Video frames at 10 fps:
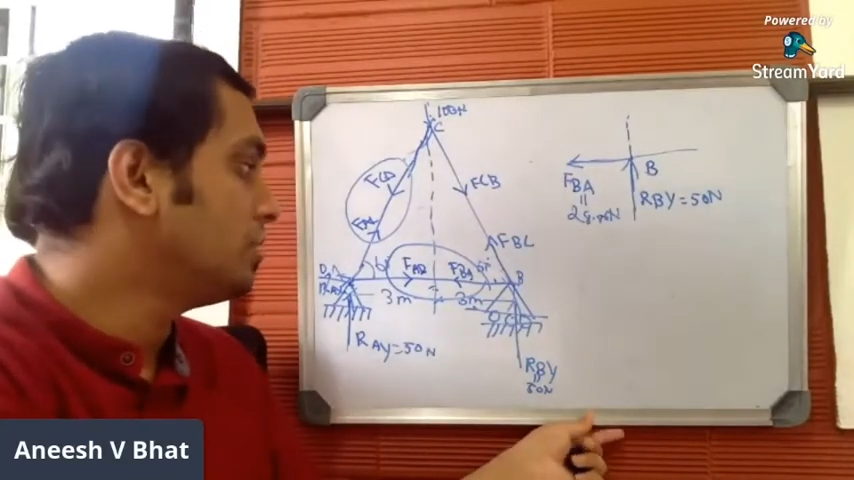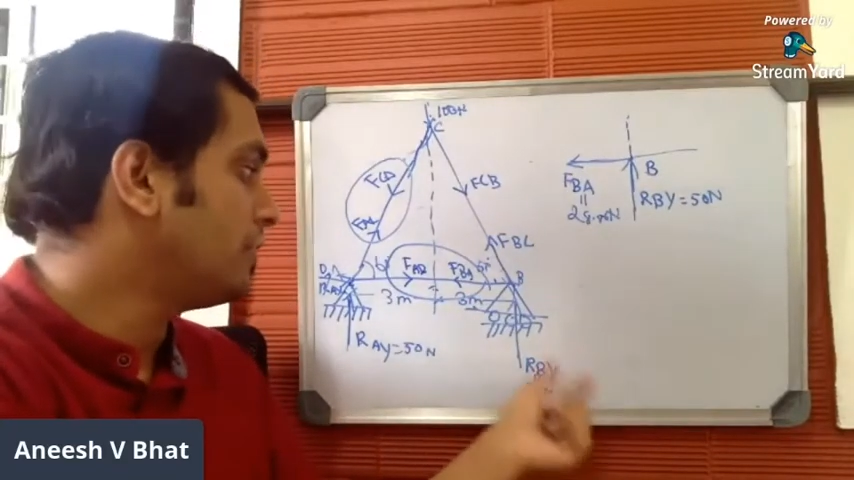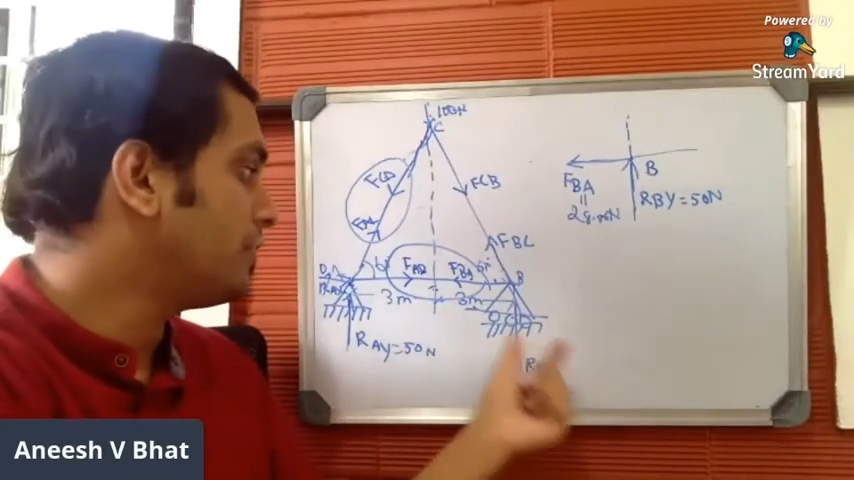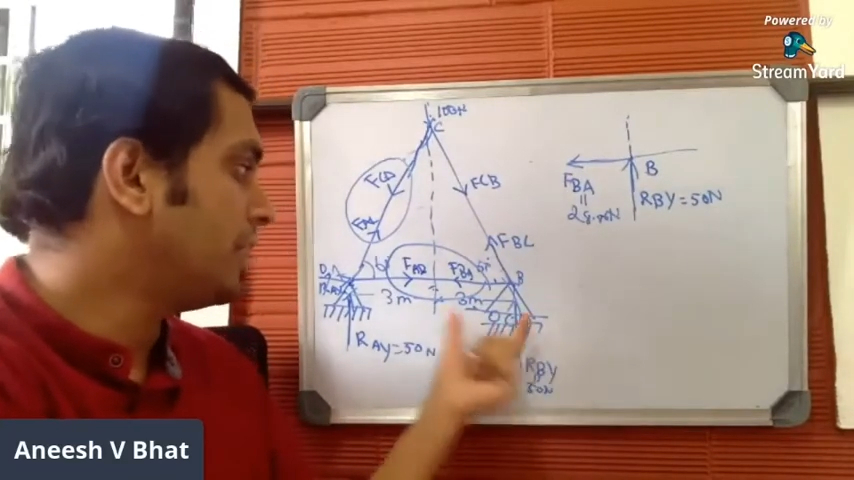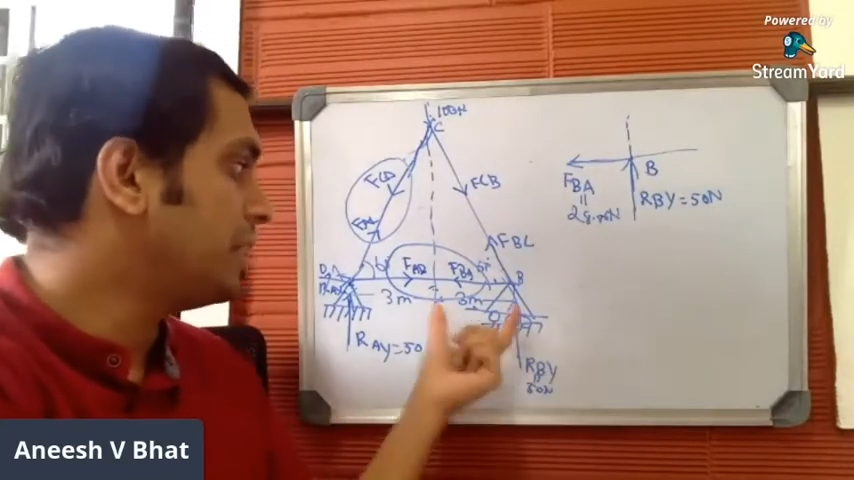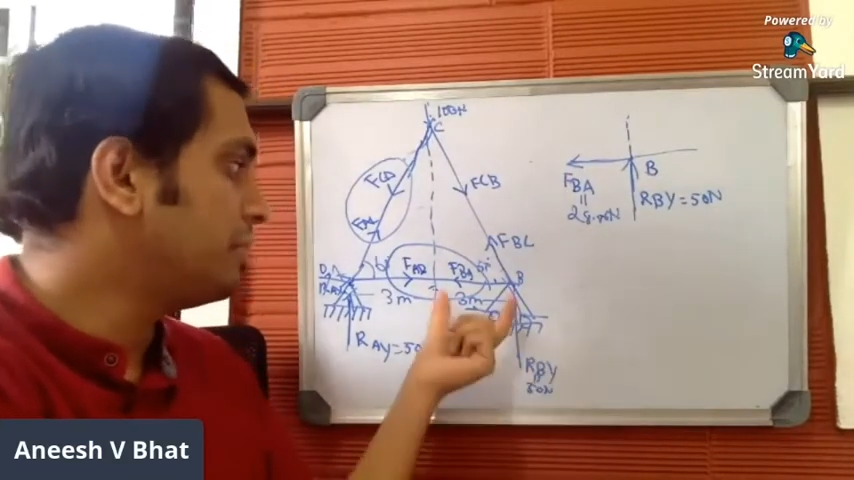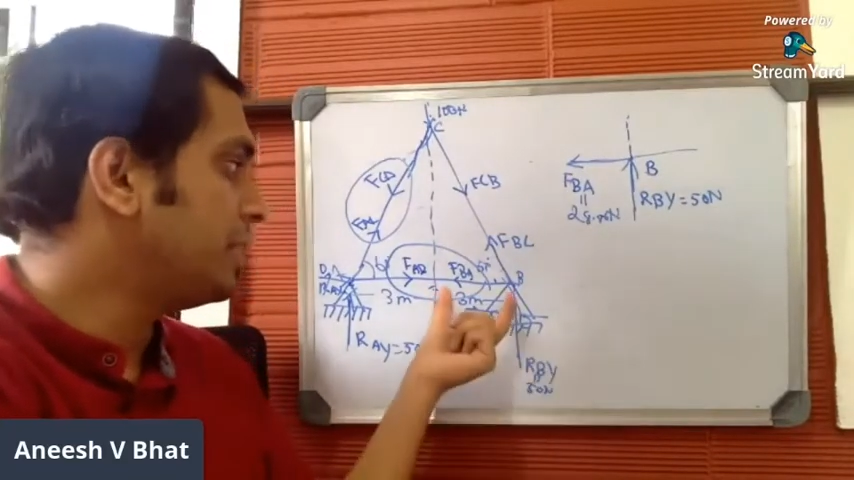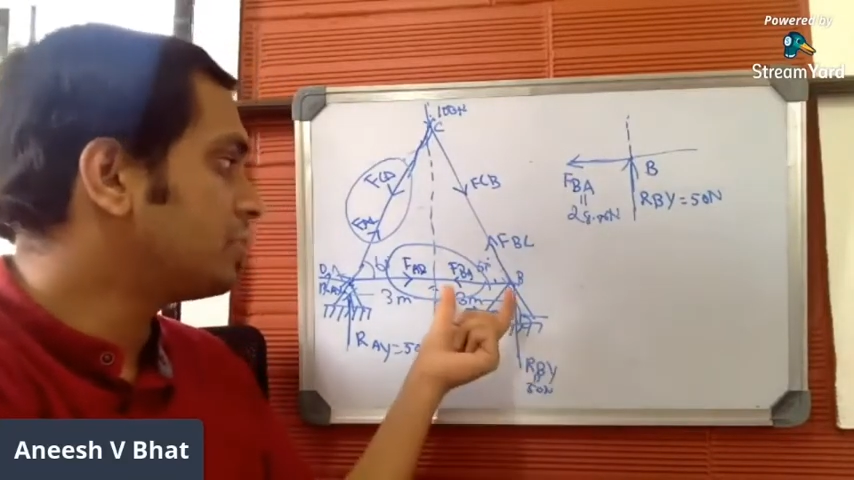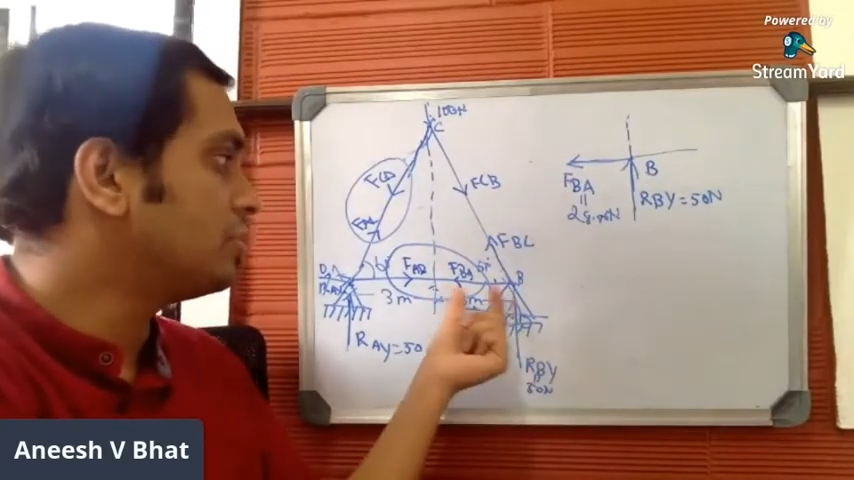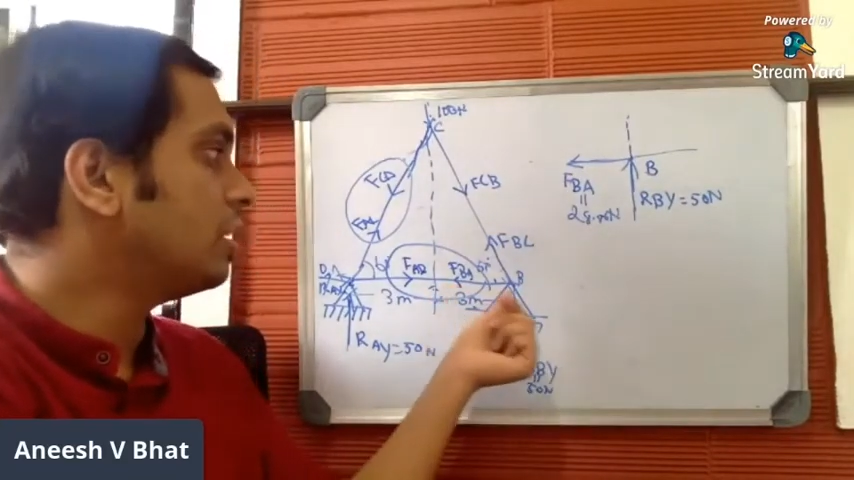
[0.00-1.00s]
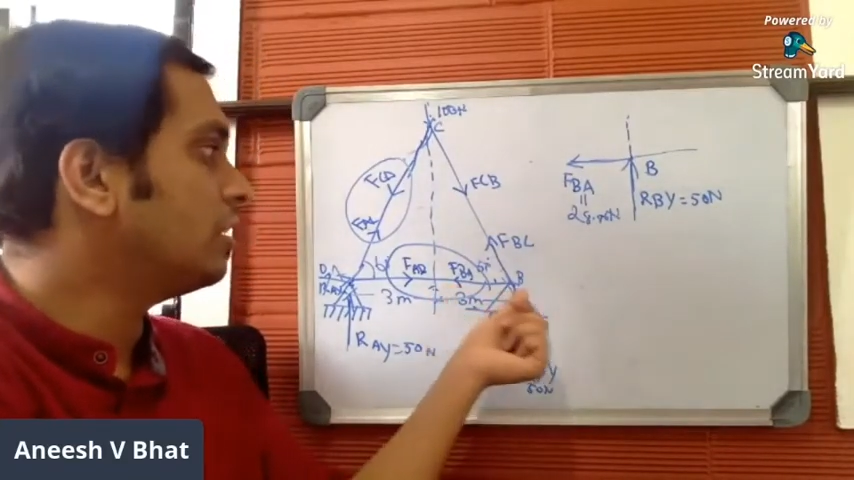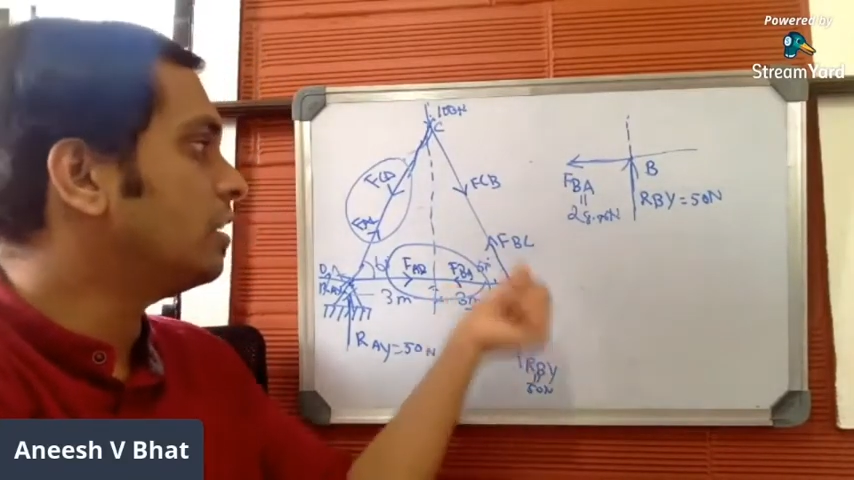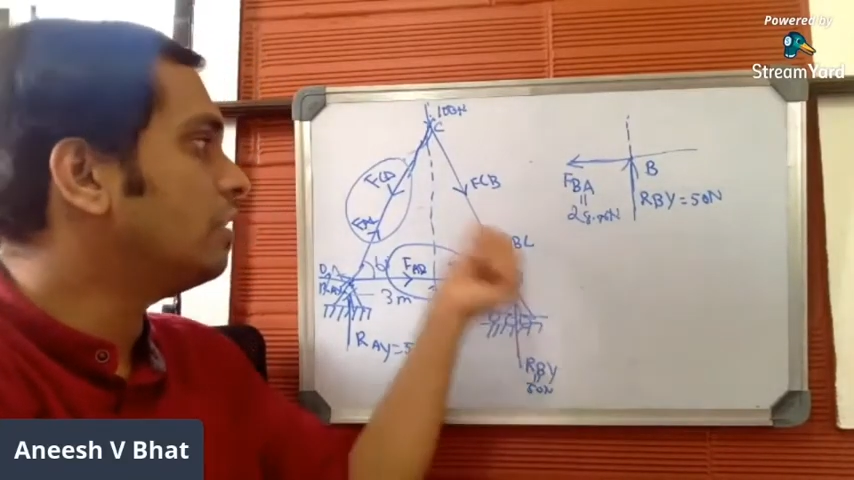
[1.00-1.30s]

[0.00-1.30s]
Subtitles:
FAB is done.